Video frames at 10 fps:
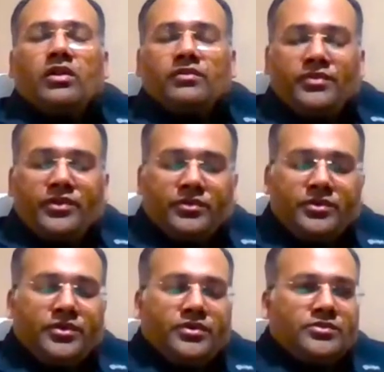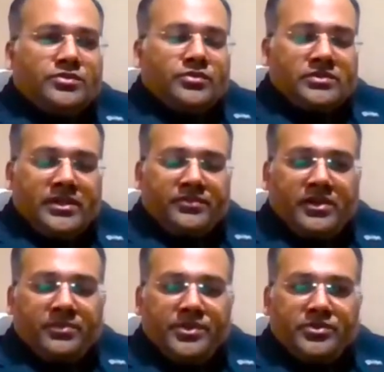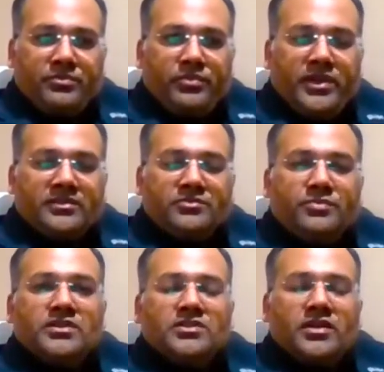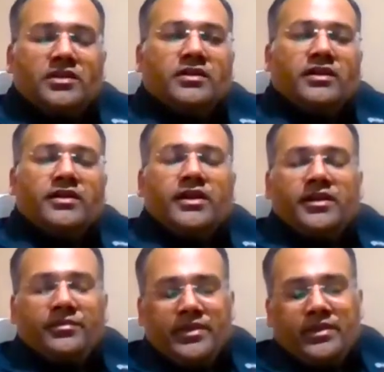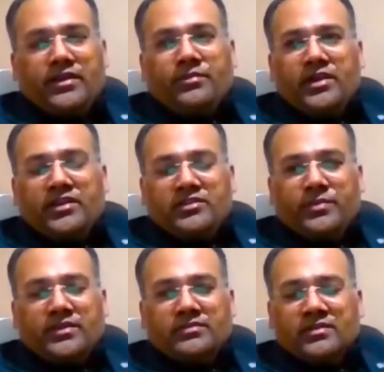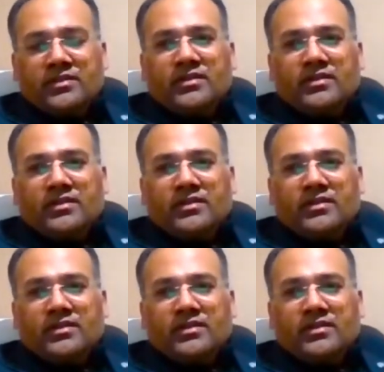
of new tools have come into the place, especially in the AI and ML space.